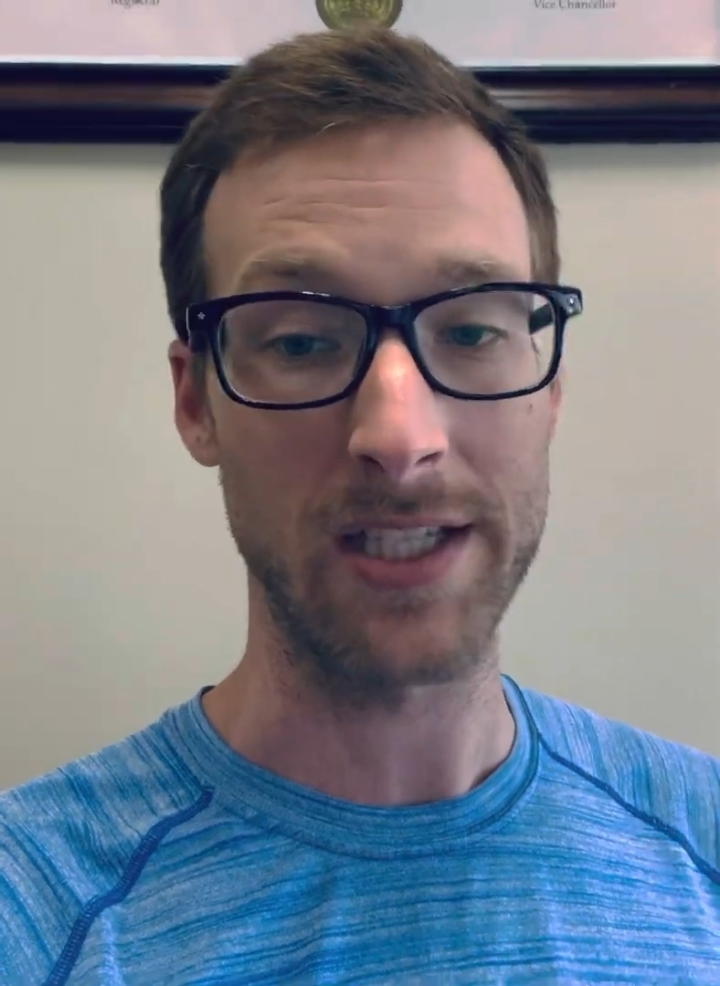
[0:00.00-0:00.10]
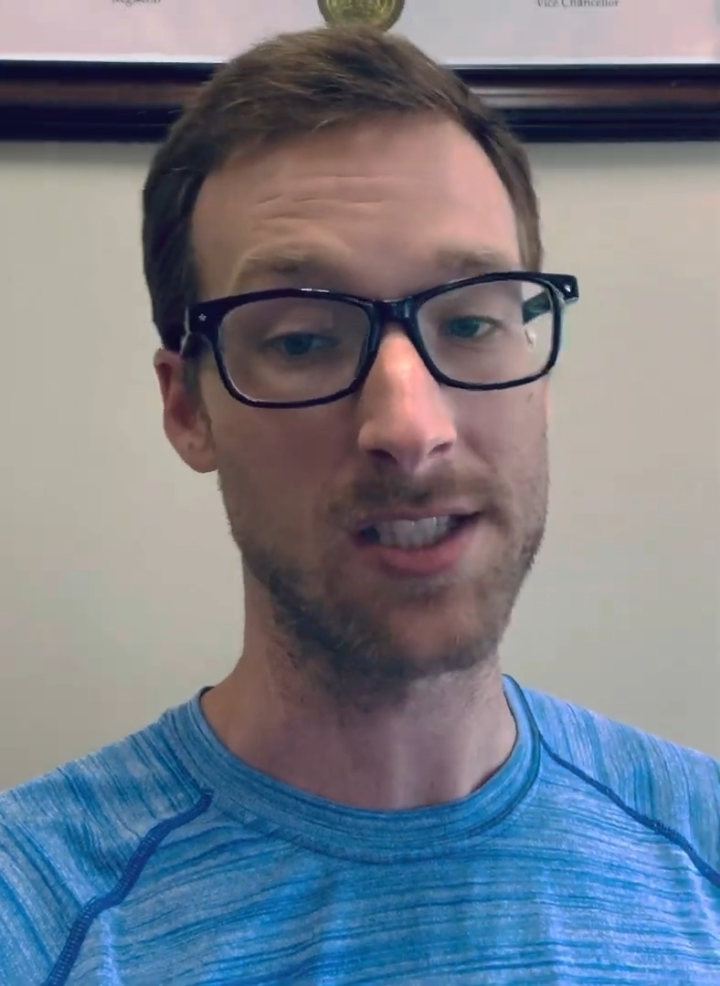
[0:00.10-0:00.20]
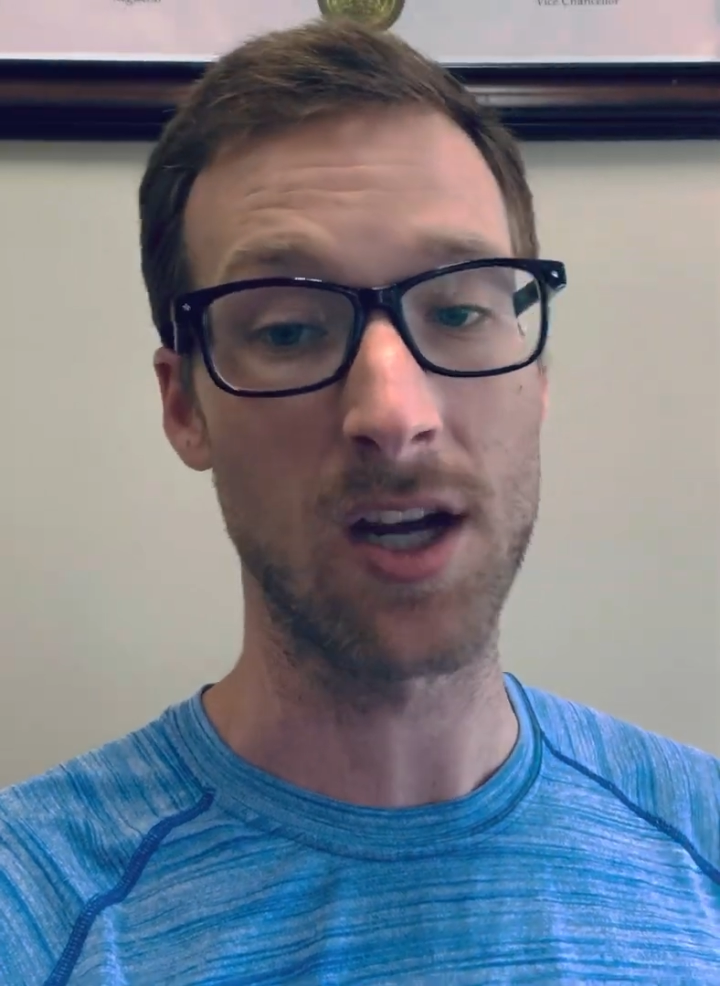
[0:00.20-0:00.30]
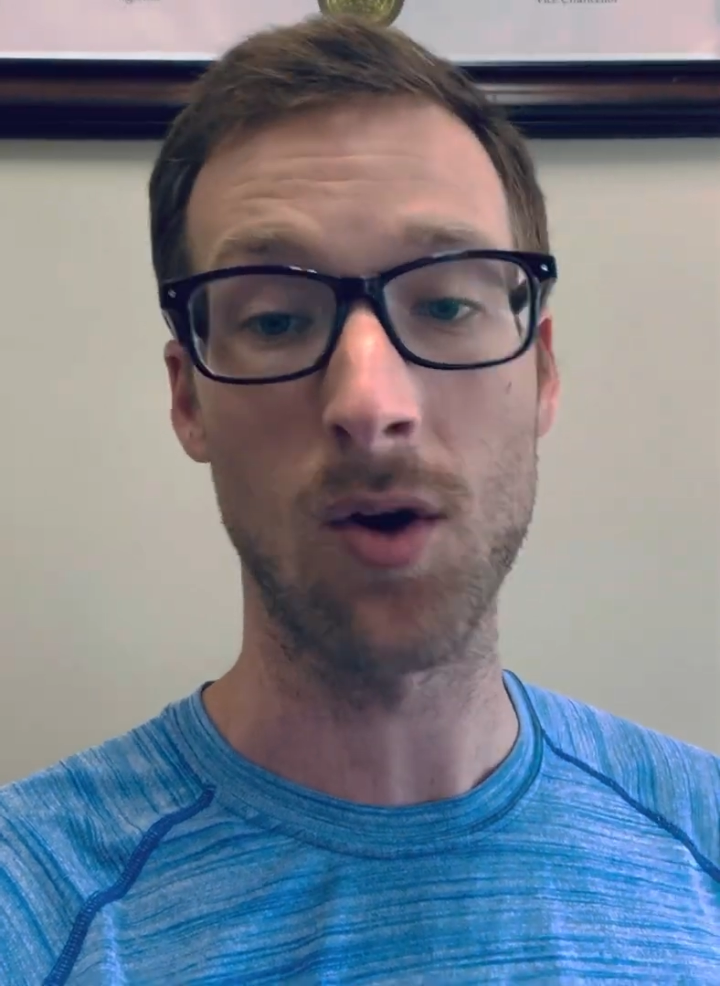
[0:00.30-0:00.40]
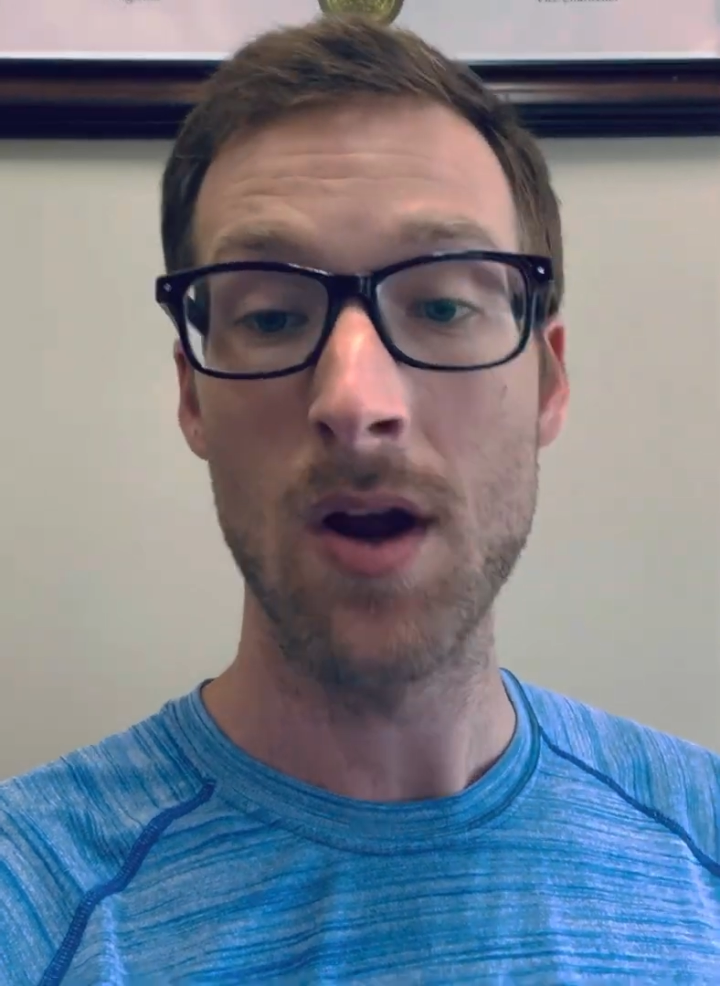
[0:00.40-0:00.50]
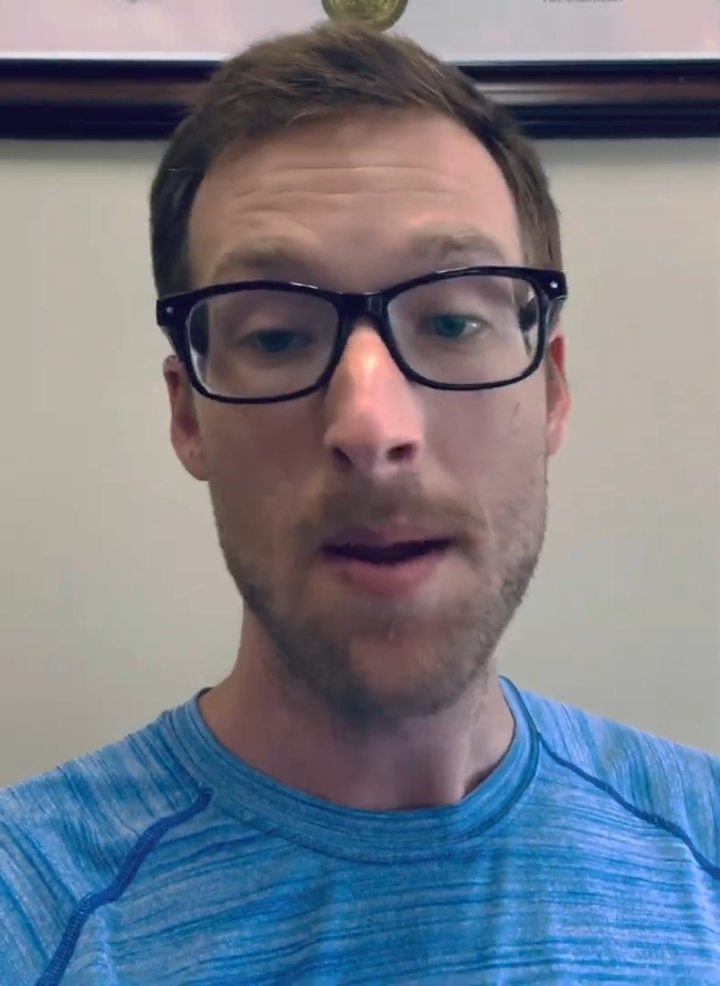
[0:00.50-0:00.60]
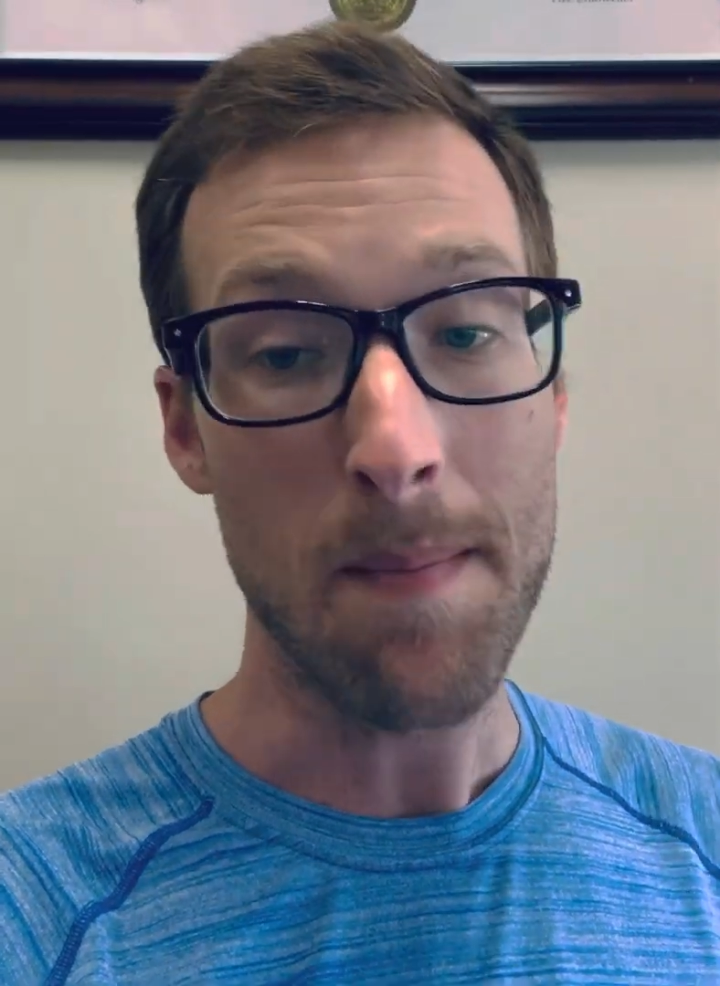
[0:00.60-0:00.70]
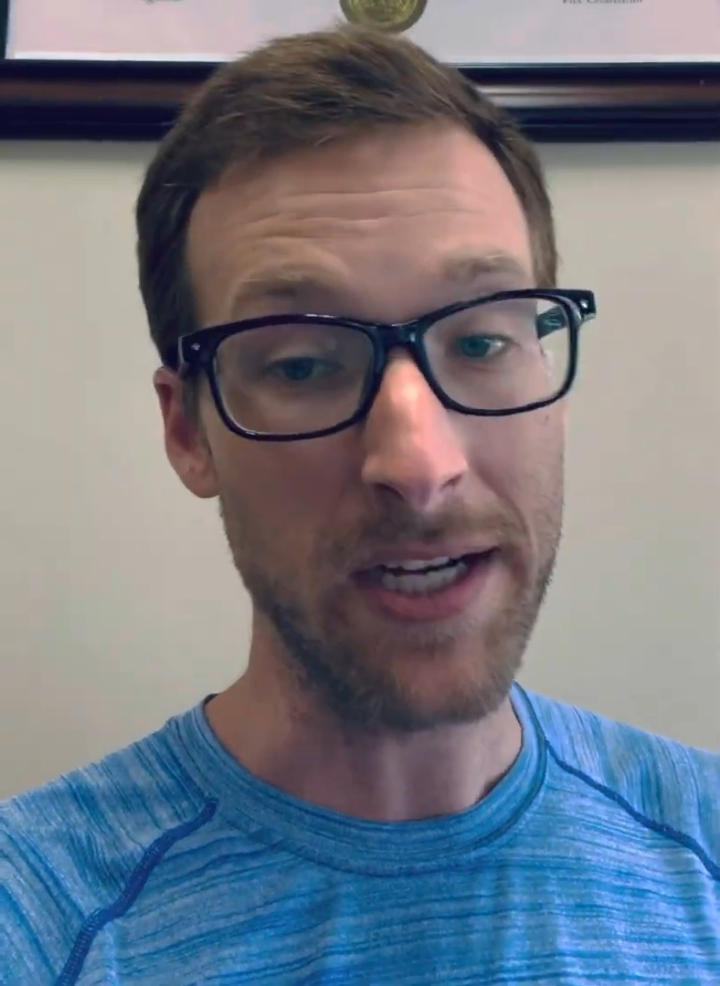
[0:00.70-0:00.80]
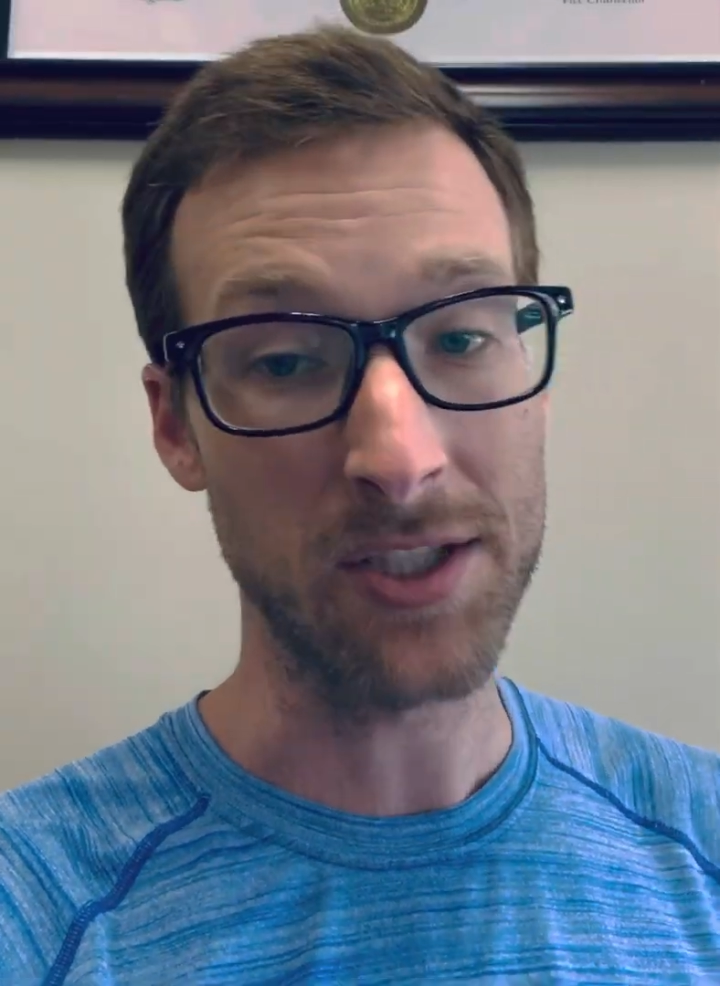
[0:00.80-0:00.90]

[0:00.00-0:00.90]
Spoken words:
So make